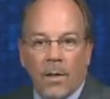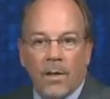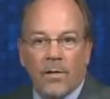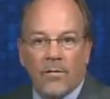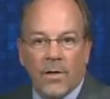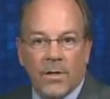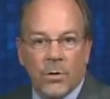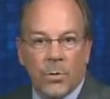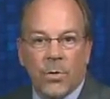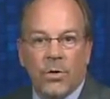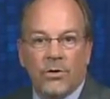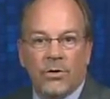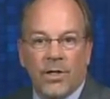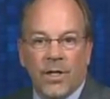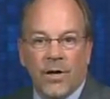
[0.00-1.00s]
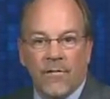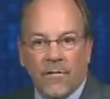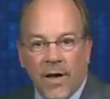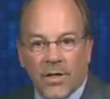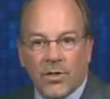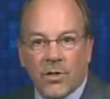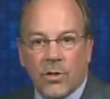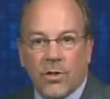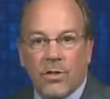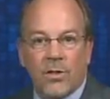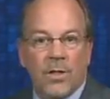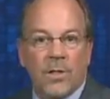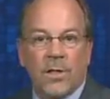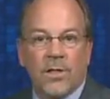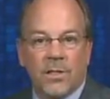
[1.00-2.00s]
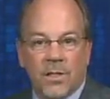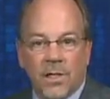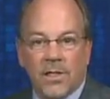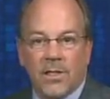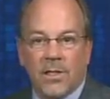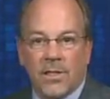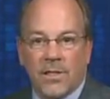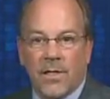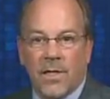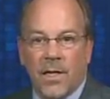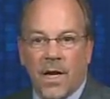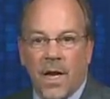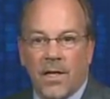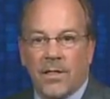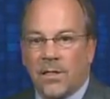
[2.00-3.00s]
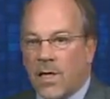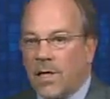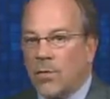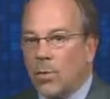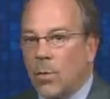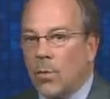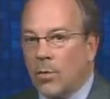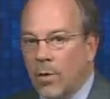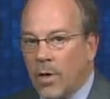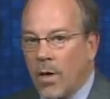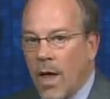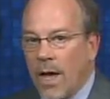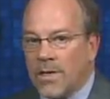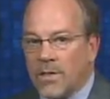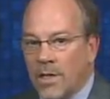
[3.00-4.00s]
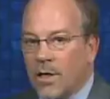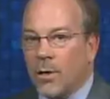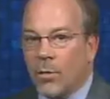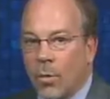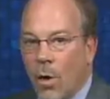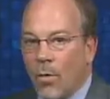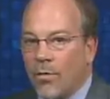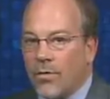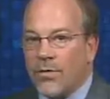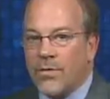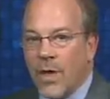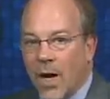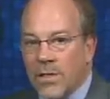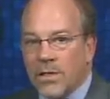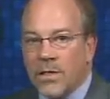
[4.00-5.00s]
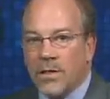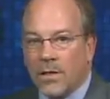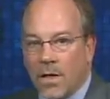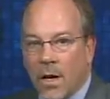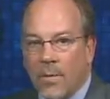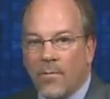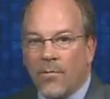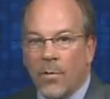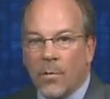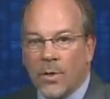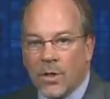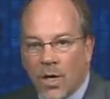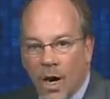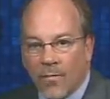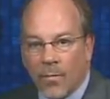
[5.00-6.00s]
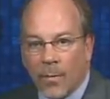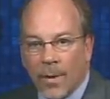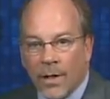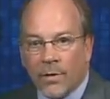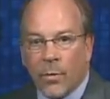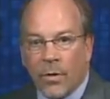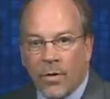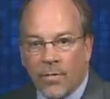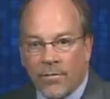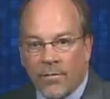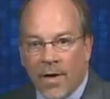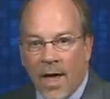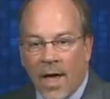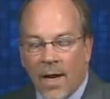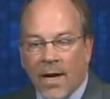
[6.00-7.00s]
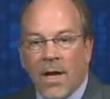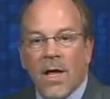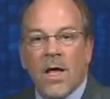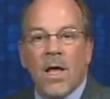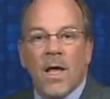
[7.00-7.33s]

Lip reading: individuals and investors and the citizens of the United States will realize that growth doesn't come from government or the Fed.